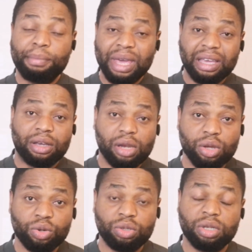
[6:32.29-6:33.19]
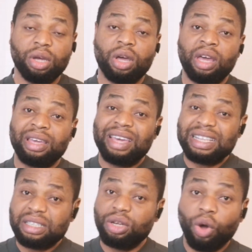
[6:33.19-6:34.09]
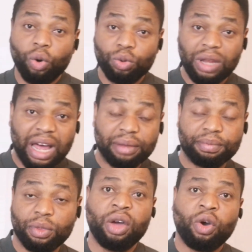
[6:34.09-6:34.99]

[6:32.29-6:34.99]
may include getting older.